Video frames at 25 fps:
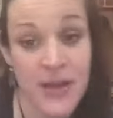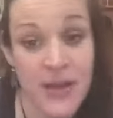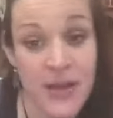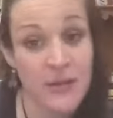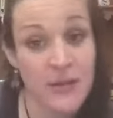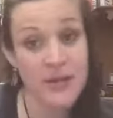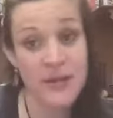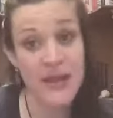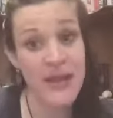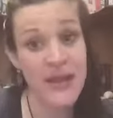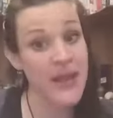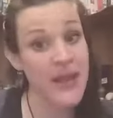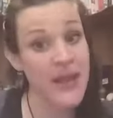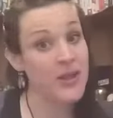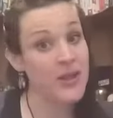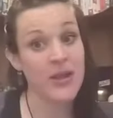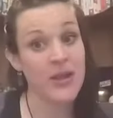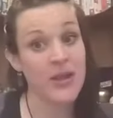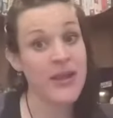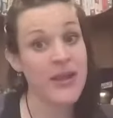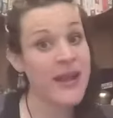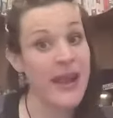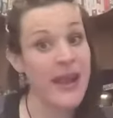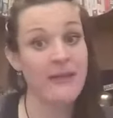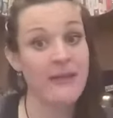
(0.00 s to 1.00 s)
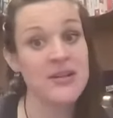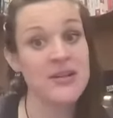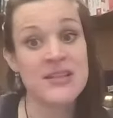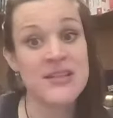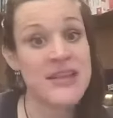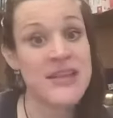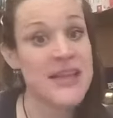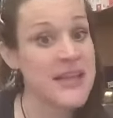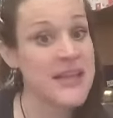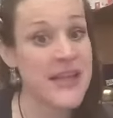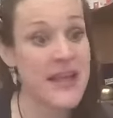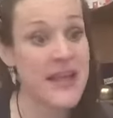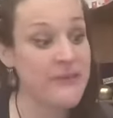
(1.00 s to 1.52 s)
new thing, you can
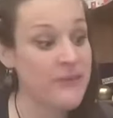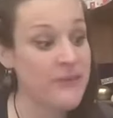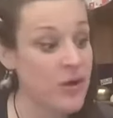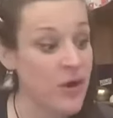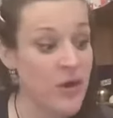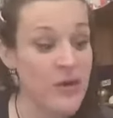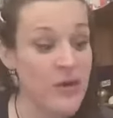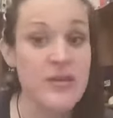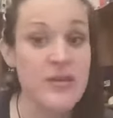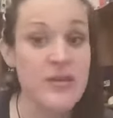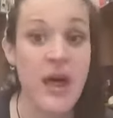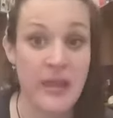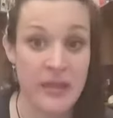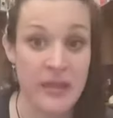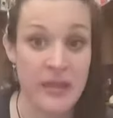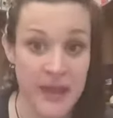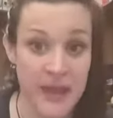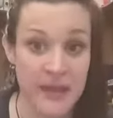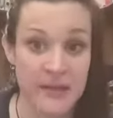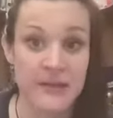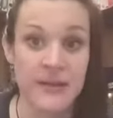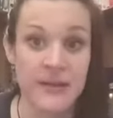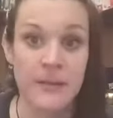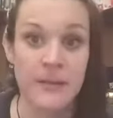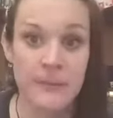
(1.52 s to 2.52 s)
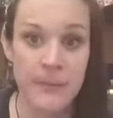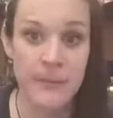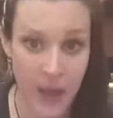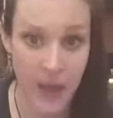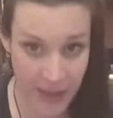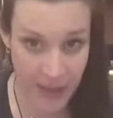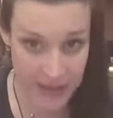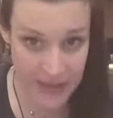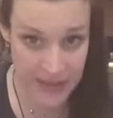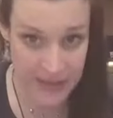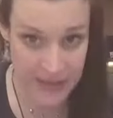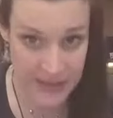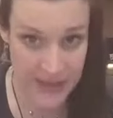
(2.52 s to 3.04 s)
guarantee they've got nothing
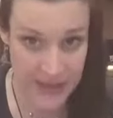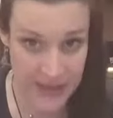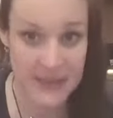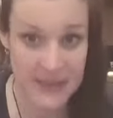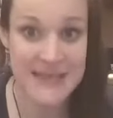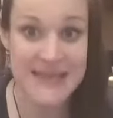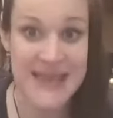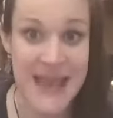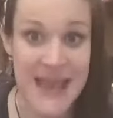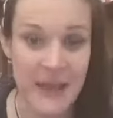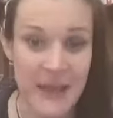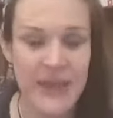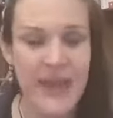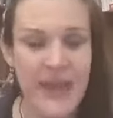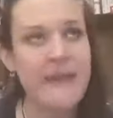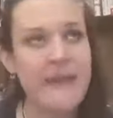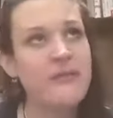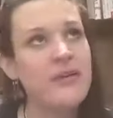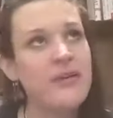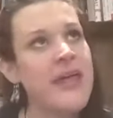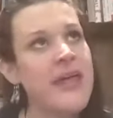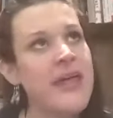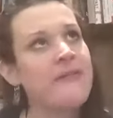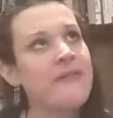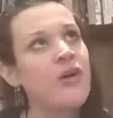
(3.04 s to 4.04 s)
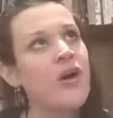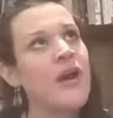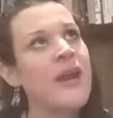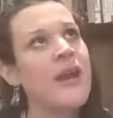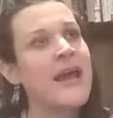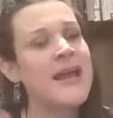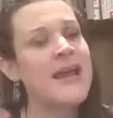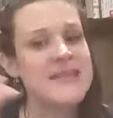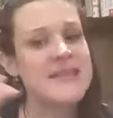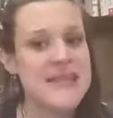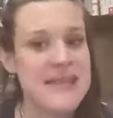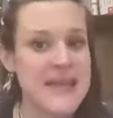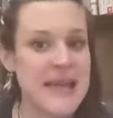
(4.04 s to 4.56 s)
behind it. Yeah, they've got an
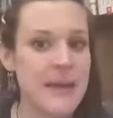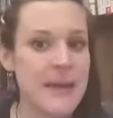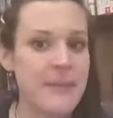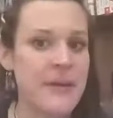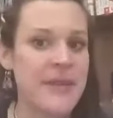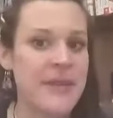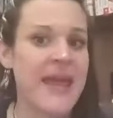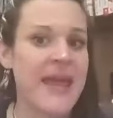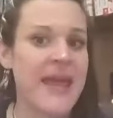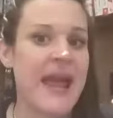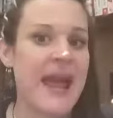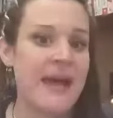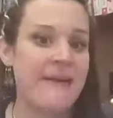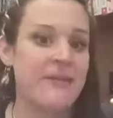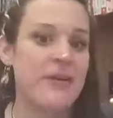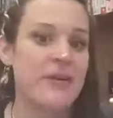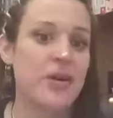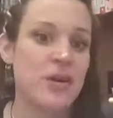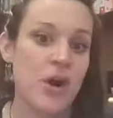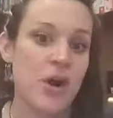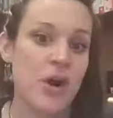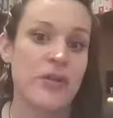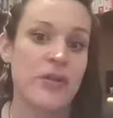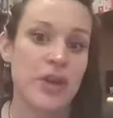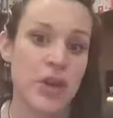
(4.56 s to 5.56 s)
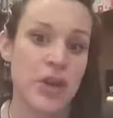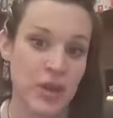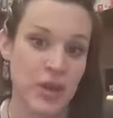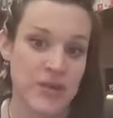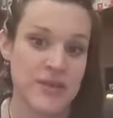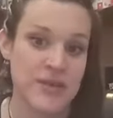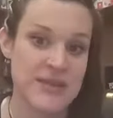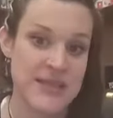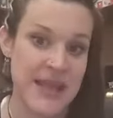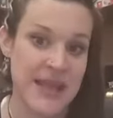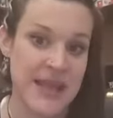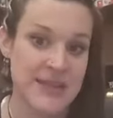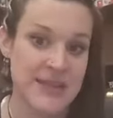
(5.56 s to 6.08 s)
idea, but they haven't got the
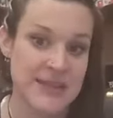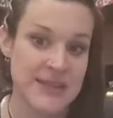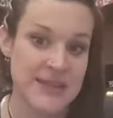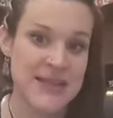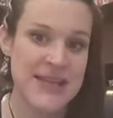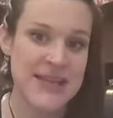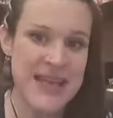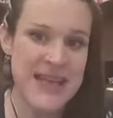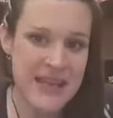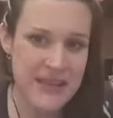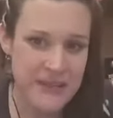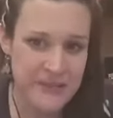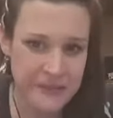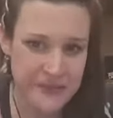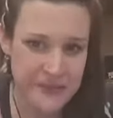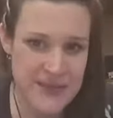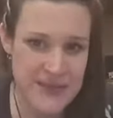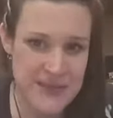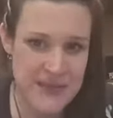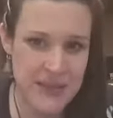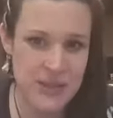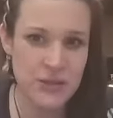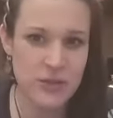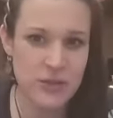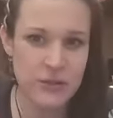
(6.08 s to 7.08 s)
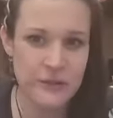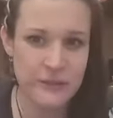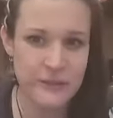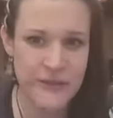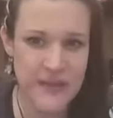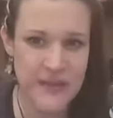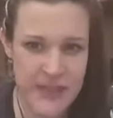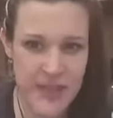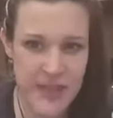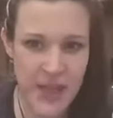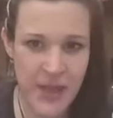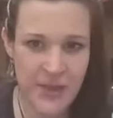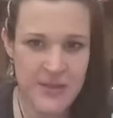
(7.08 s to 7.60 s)
content, the physical
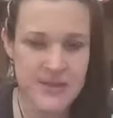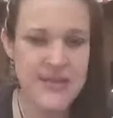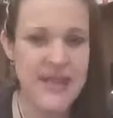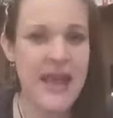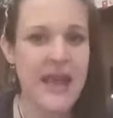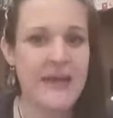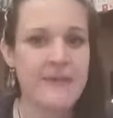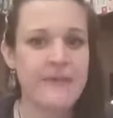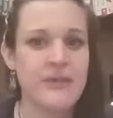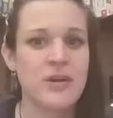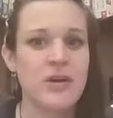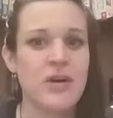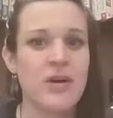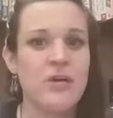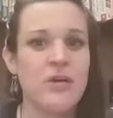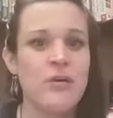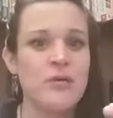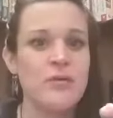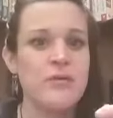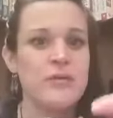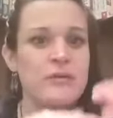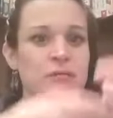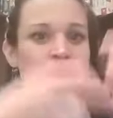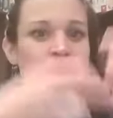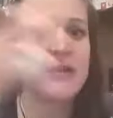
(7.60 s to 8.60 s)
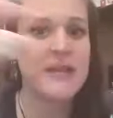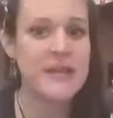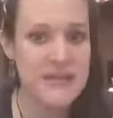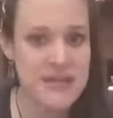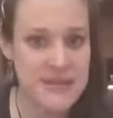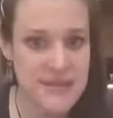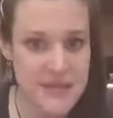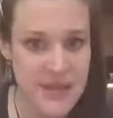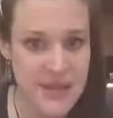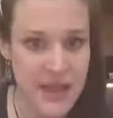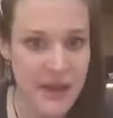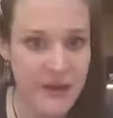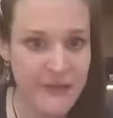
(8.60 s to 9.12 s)
videos. They haven't got all the written
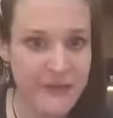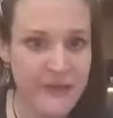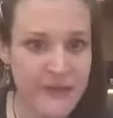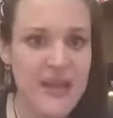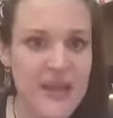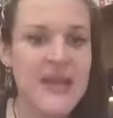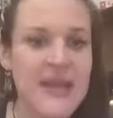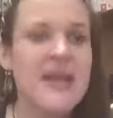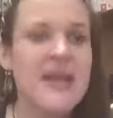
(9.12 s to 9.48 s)
stuff.